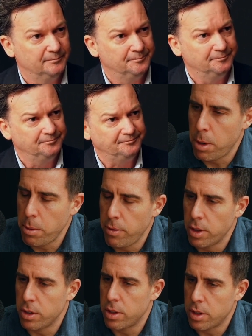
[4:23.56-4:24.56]
And maybe if
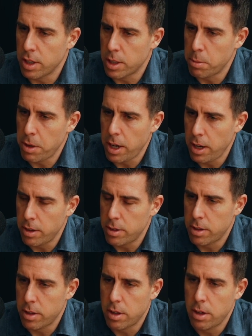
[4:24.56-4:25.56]
you could just expand,